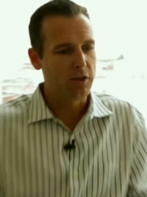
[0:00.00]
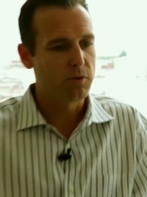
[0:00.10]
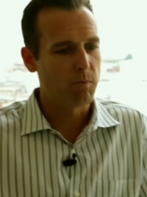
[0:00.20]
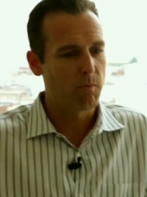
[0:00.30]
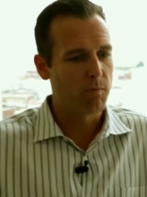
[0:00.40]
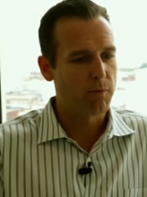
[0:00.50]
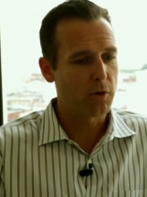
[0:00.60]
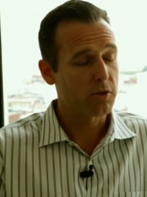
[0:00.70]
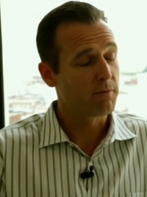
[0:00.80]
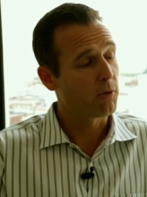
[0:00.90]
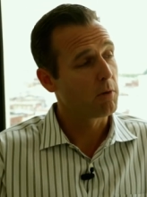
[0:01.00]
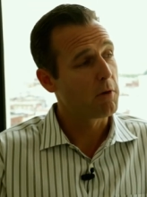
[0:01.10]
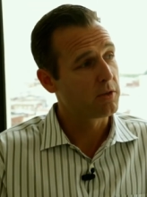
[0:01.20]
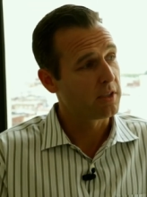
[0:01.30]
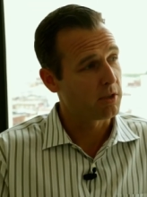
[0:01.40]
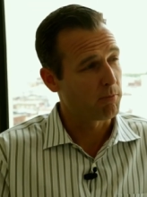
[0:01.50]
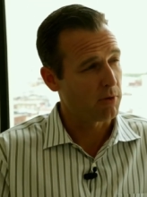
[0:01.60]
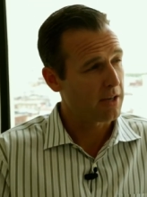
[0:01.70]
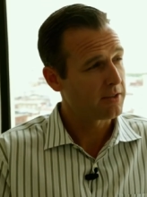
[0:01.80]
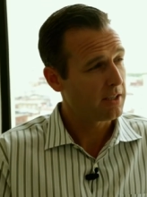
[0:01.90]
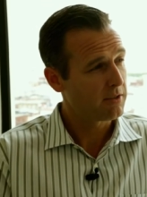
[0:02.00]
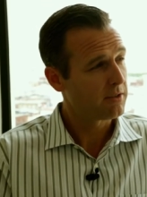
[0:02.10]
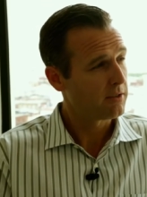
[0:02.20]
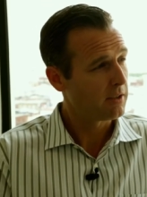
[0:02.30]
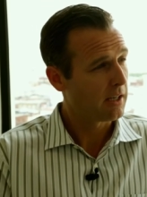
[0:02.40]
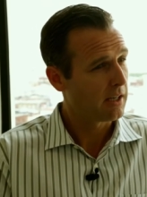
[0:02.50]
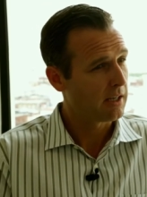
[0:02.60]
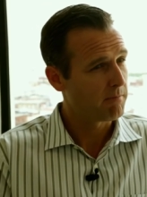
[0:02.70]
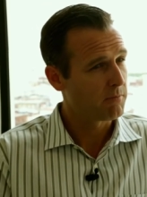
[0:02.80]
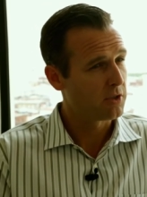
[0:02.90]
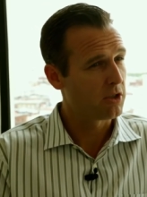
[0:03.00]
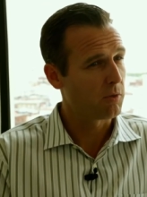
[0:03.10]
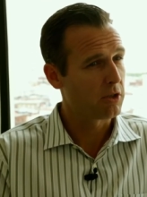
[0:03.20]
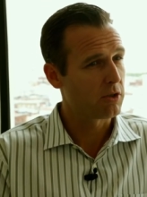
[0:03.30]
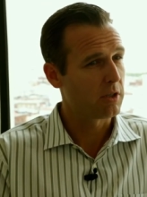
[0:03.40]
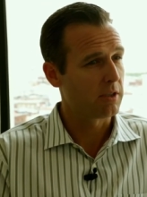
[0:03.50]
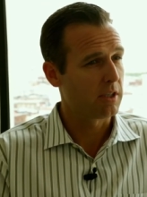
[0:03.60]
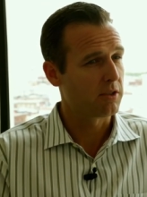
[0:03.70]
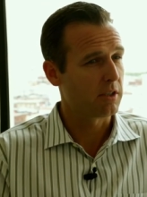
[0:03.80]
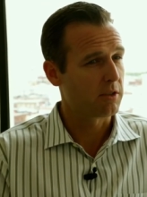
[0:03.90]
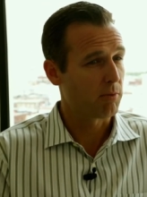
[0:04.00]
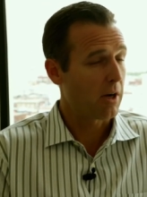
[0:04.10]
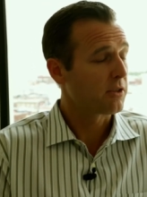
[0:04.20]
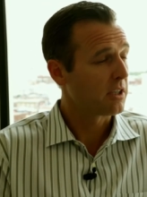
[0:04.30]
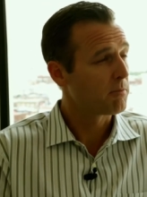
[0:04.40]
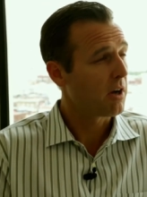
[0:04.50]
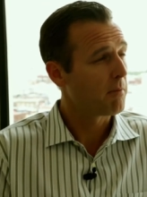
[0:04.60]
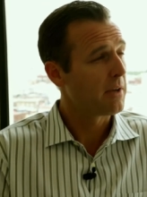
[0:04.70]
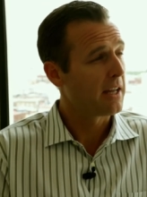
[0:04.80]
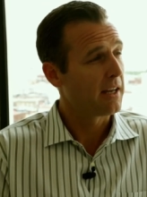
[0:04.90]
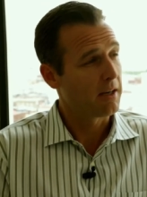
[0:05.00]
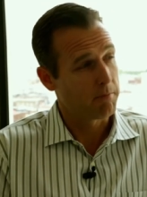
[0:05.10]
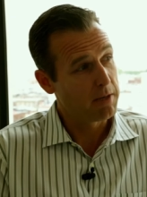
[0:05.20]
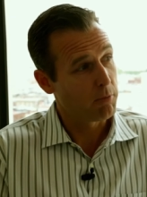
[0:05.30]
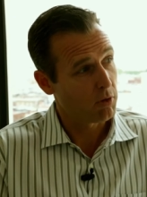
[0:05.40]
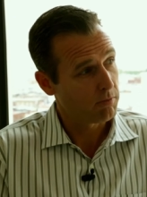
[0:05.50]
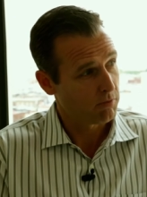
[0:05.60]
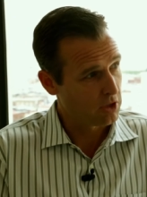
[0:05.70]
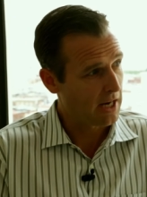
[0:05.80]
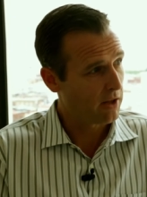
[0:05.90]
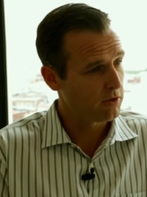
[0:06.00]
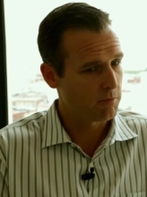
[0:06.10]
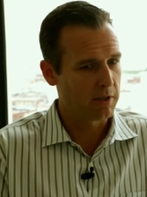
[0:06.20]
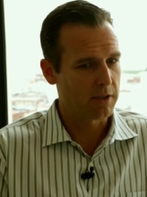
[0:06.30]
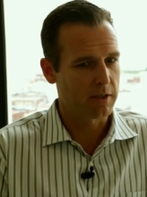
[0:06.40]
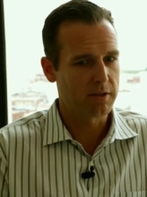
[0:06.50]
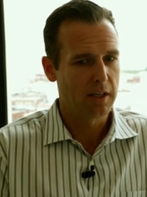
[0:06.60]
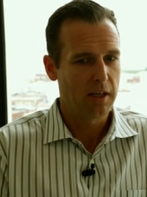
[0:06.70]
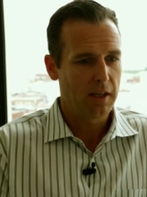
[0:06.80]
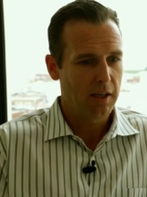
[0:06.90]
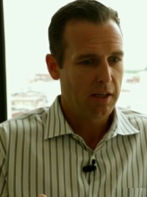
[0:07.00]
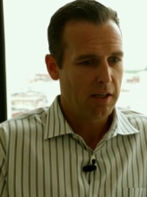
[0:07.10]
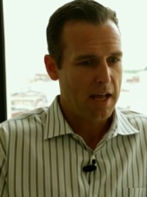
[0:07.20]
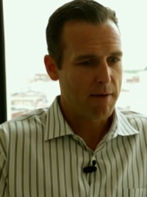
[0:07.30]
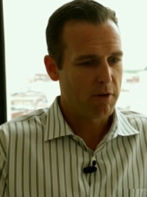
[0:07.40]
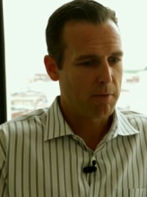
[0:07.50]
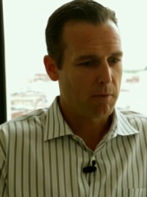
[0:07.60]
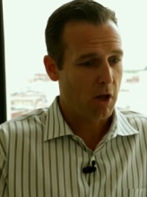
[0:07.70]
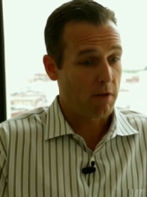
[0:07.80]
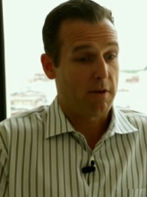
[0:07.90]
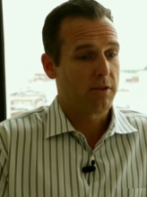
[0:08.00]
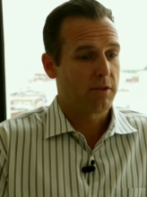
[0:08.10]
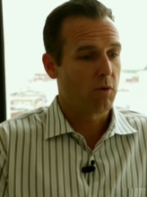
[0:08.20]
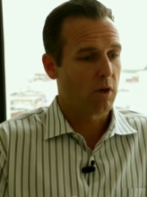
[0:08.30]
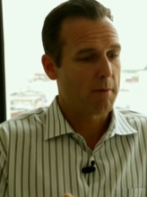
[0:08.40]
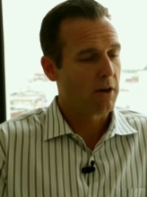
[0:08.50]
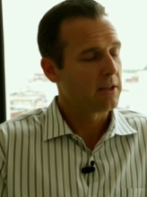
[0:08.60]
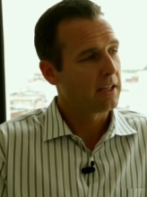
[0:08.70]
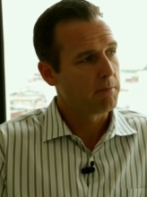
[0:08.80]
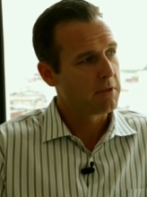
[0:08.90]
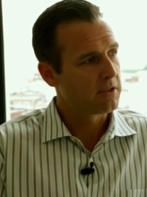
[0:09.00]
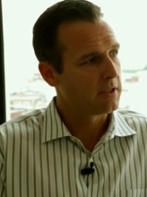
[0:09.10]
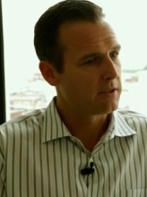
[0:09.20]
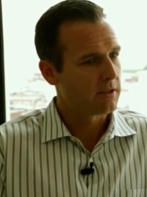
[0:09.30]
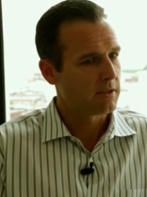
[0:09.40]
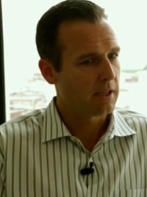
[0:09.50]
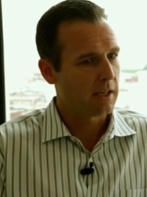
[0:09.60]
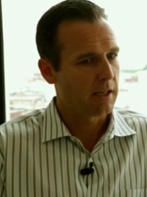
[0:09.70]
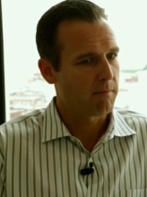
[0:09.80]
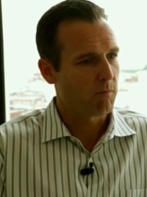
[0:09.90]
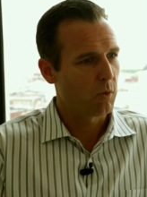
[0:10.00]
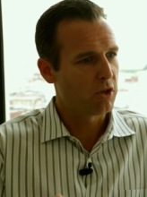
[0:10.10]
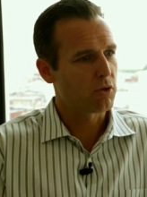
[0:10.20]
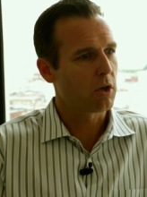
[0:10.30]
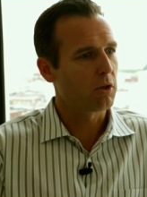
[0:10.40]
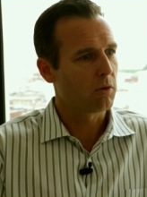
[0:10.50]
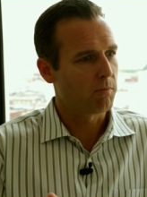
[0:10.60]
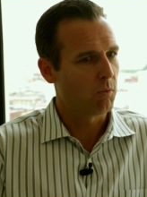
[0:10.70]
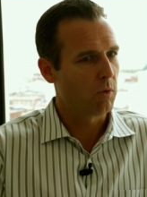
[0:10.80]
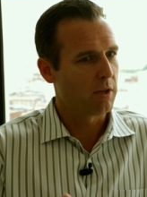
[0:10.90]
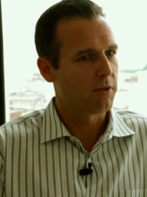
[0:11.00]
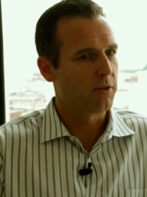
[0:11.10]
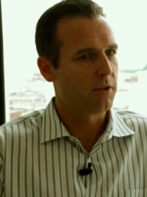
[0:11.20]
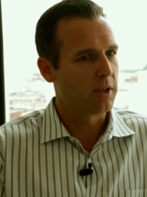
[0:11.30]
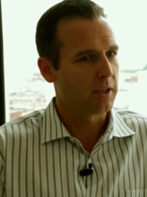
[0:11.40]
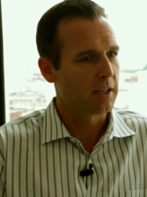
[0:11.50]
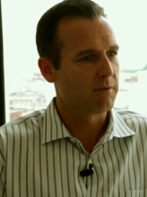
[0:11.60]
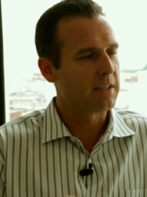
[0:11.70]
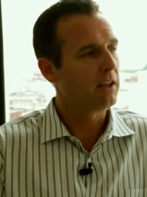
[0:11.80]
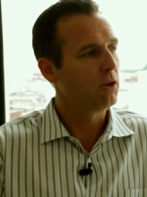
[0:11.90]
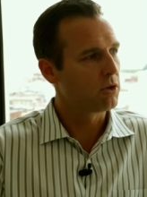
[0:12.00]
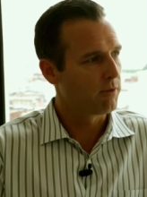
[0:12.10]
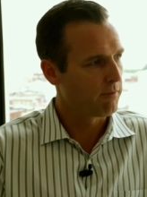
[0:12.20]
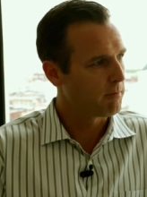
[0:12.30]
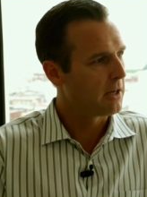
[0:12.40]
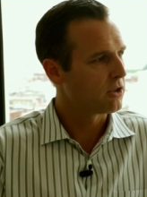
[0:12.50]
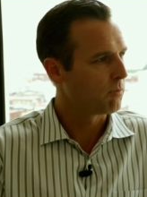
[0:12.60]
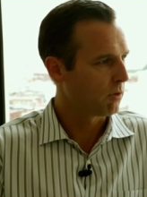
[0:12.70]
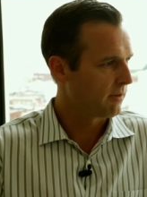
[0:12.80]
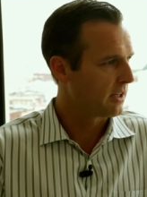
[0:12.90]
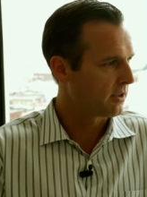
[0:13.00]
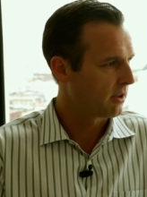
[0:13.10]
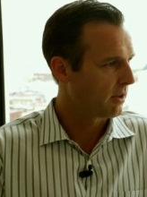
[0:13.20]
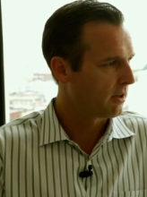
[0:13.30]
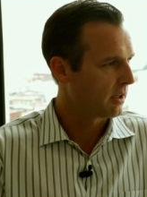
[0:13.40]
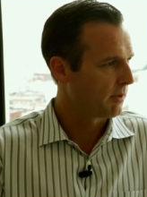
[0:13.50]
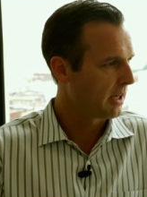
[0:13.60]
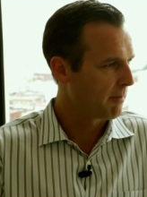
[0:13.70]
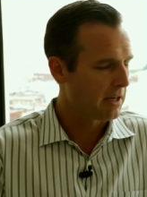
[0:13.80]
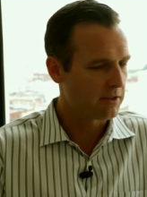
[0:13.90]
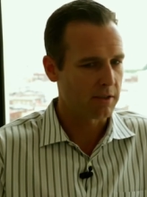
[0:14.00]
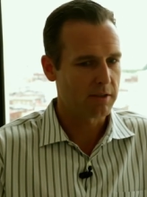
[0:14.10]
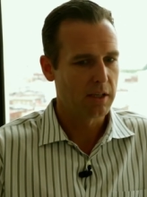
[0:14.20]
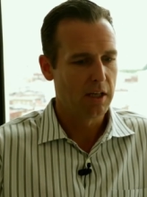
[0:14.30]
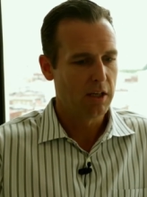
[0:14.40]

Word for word: It's first and foremost, it's a process situation, and it's a process problem and a people challenge, because all of us going about our daily business, we struggle with the kind of deluge of information we're facing on an everyday basis.